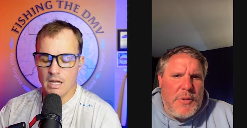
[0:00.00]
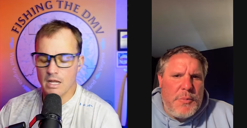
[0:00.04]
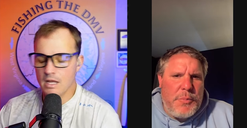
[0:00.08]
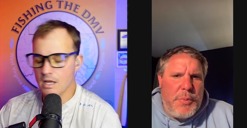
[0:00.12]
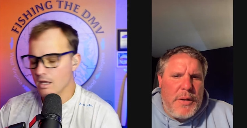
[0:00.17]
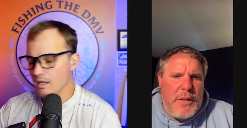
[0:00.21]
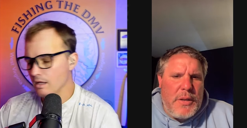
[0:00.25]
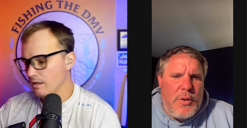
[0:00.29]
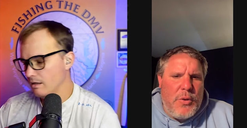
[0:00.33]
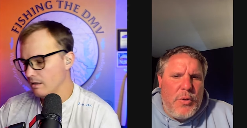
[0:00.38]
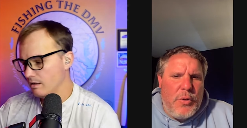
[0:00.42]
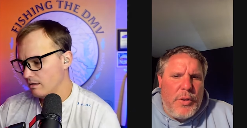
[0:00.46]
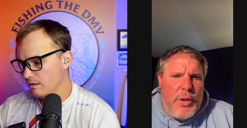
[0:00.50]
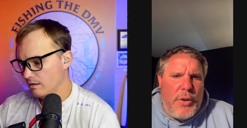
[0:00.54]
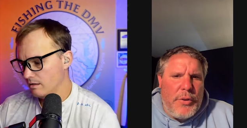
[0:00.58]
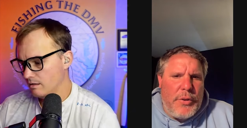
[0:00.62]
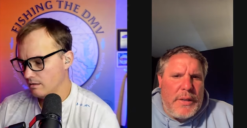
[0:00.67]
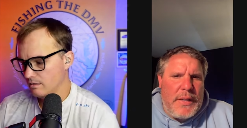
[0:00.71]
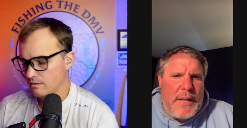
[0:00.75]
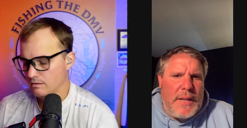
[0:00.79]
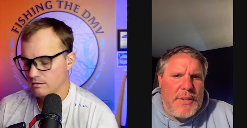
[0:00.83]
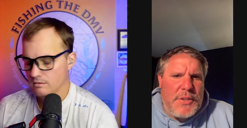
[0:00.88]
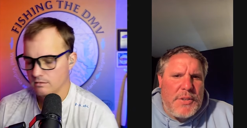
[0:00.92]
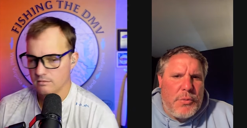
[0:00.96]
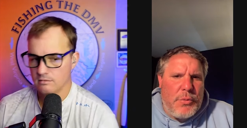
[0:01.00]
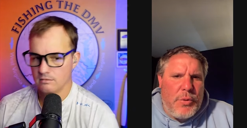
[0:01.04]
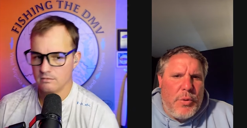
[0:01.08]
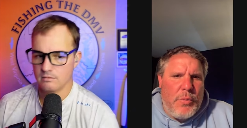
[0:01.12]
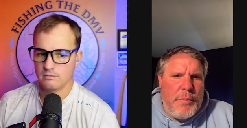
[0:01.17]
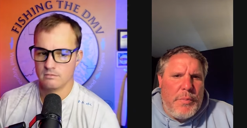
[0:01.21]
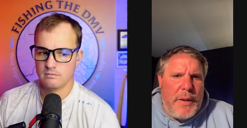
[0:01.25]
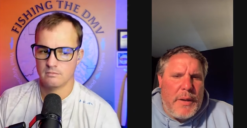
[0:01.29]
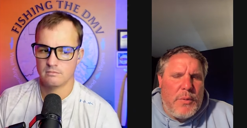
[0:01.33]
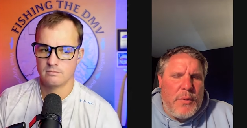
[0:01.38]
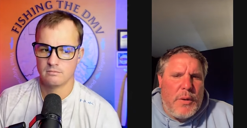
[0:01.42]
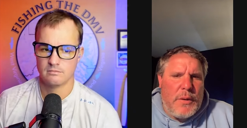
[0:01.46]
Speaker 1: It's pretty cool though to
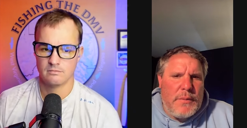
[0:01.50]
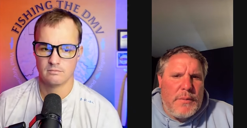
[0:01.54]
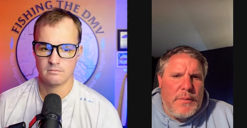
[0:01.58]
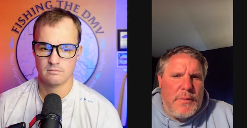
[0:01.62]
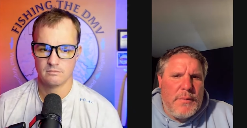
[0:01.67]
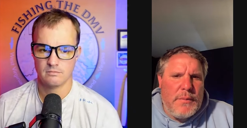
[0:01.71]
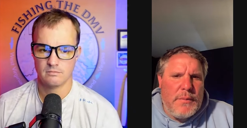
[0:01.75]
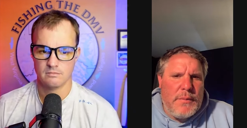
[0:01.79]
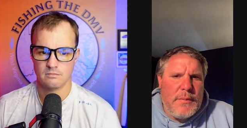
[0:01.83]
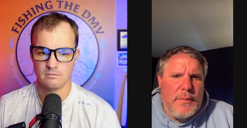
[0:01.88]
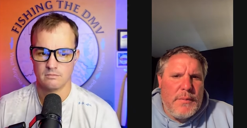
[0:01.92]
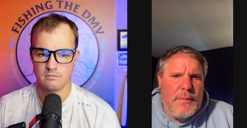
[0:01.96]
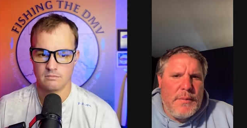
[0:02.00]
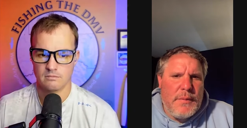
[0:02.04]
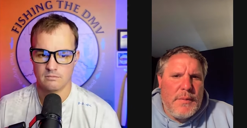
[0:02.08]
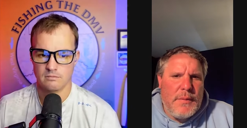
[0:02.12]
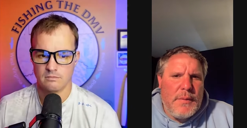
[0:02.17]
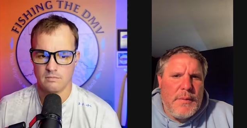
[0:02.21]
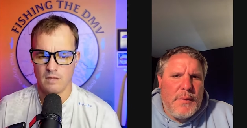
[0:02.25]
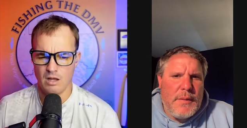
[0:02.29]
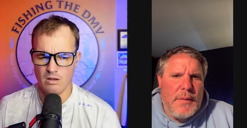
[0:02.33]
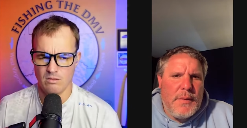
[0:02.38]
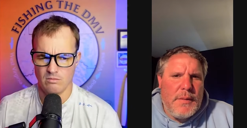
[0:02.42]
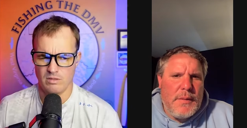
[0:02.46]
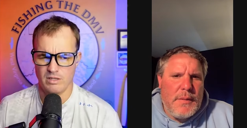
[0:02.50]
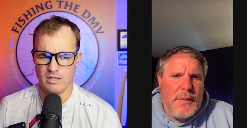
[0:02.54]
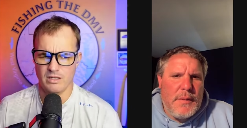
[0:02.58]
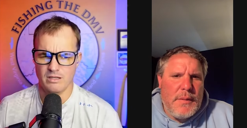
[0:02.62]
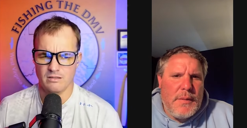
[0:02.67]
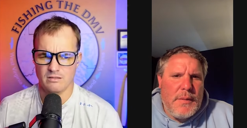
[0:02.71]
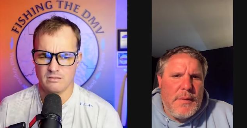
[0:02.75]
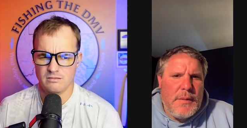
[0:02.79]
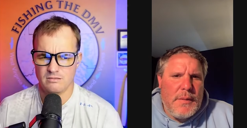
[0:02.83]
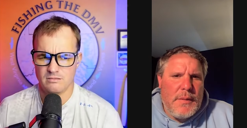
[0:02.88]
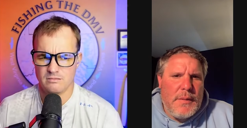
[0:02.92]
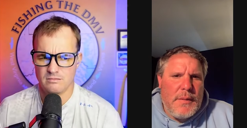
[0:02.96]
catch a real big one.
Speaker 2: Oh yeah.
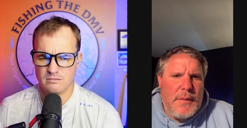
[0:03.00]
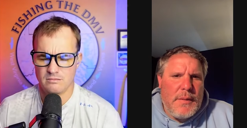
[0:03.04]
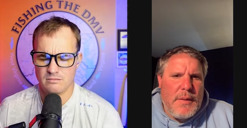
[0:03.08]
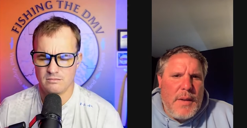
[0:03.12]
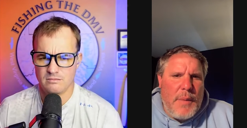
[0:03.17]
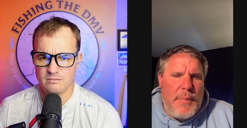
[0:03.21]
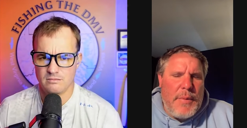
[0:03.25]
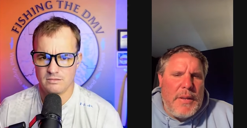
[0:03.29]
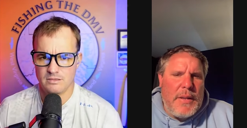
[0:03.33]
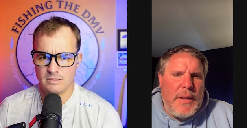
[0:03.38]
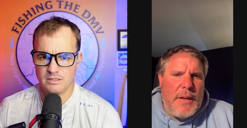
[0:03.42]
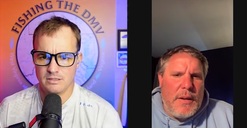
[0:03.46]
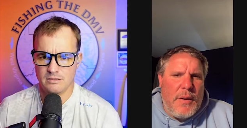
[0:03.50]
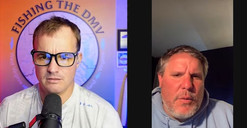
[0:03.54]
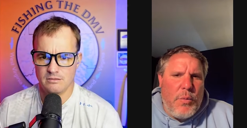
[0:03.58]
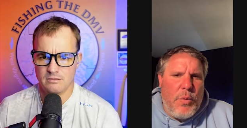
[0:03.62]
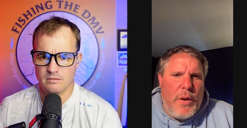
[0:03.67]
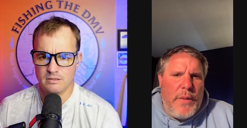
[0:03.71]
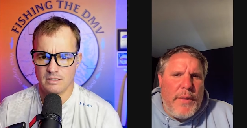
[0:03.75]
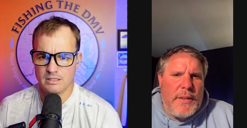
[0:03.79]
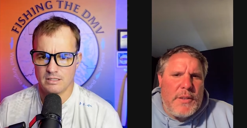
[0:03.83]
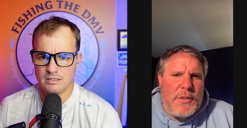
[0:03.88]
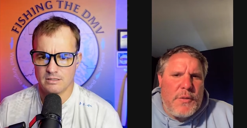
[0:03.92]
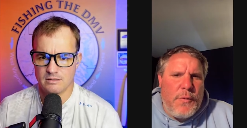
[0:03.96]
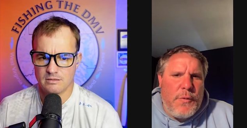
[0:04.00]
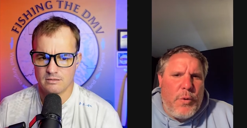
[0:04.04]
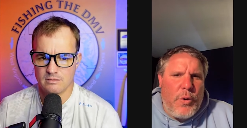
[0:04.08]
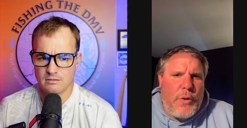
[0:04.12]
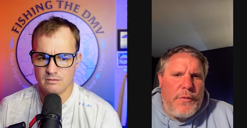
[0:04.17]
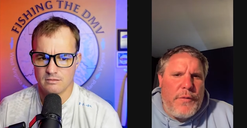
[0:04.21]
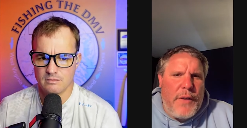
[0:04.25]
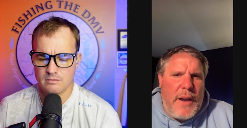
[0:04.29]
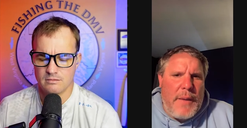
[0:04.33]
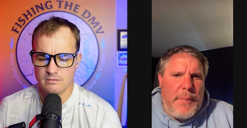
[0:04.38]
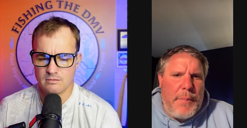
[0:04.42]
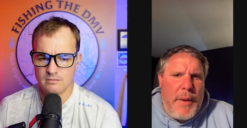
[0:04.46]
Dude,
Speaker 1: I mean,
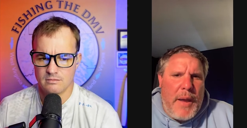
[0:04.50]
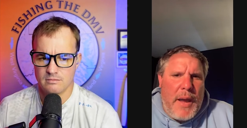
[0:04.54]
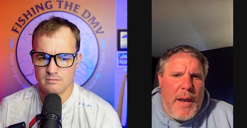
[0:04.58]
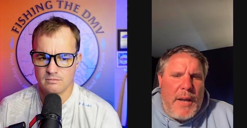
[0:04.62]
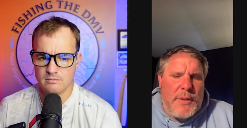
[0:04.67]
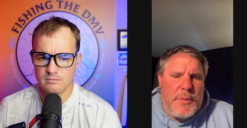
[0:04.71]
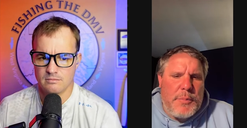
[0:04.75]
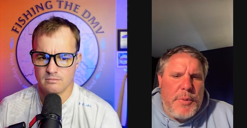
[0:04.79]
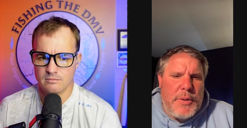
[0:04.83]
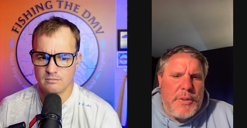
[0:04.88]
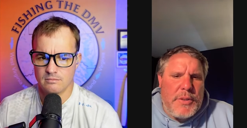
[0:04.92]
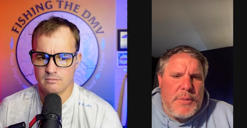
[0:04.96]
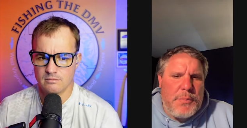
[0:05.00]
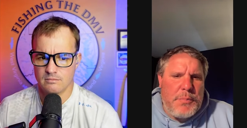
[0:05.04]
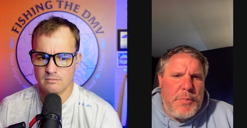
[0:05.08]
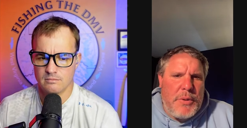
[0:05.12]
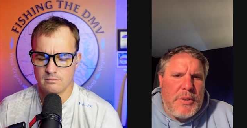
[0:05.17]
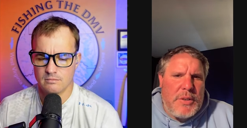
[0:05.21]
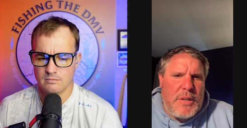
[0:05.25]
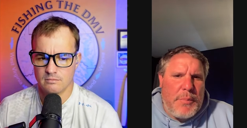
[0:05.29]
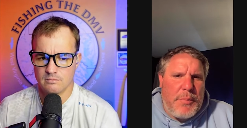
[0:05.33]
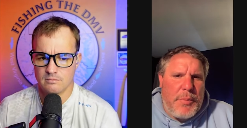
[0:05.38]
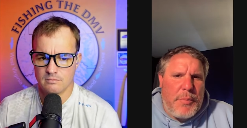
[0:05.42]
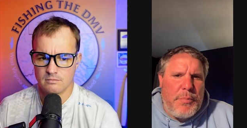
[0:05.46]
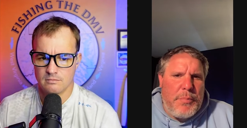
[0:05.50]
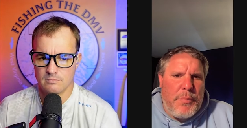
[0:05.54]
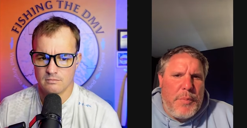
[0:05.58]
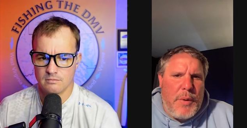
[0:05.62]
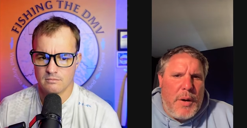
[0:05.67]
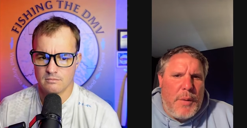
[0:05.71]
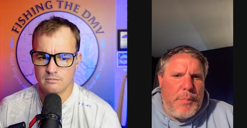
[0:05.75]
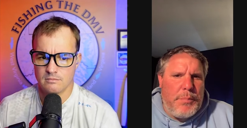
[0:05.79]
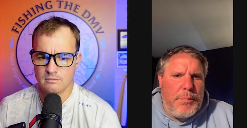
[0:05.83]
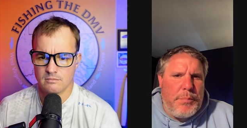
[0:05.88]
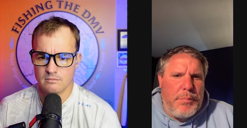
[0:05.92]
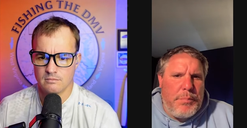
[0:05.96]
one that's 4 or 5 pounds
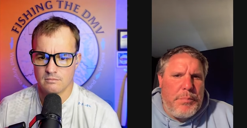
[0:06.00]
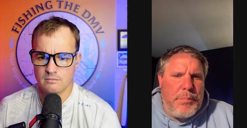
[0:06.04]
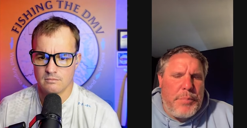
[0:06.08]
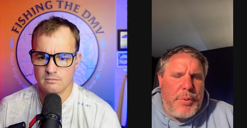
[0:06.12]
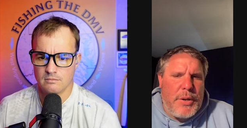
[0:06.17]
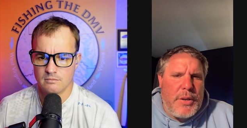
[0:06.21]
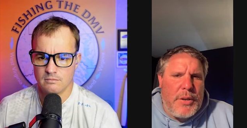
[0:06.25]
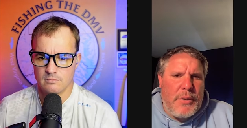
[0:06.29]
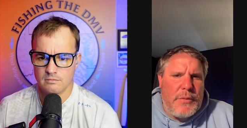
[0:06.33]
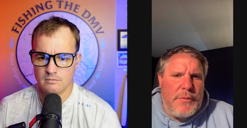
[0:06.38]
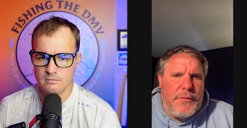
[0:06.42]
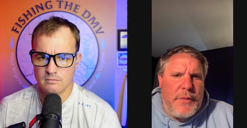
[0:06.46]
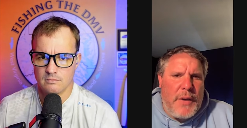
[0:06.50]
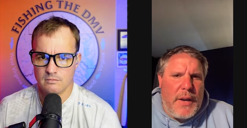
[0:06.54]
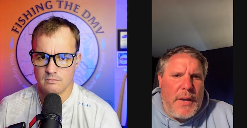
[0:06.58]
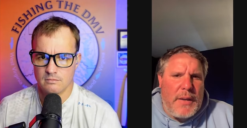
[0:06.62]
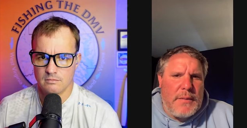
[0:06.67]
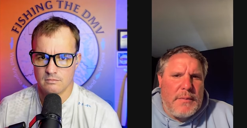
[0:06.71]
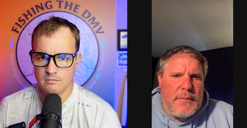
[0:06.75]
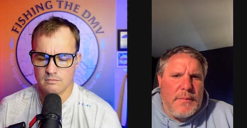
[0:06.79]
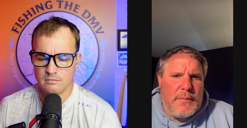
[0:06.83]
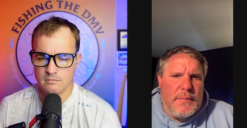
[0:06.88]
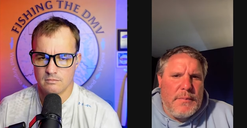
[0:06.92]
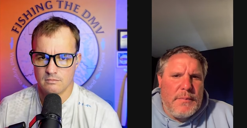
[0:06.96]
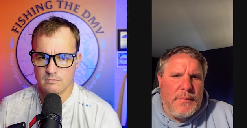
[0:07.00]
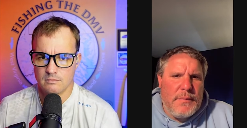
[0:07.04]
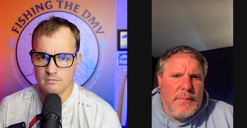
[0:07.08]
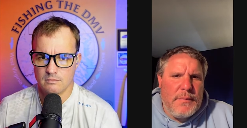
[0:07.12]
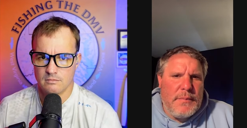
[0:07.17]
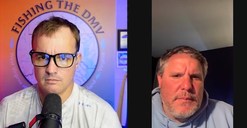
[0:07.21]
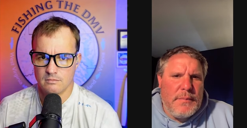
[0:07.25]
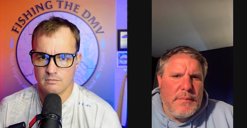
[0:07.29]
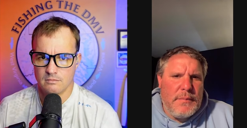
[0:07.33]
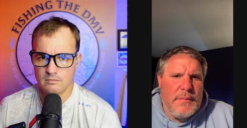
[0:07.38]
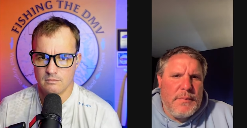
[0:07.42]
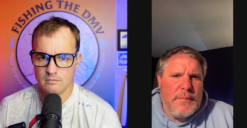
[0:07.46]
puts up a pretty good
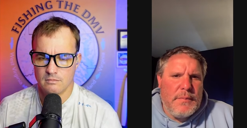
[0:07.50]
fight.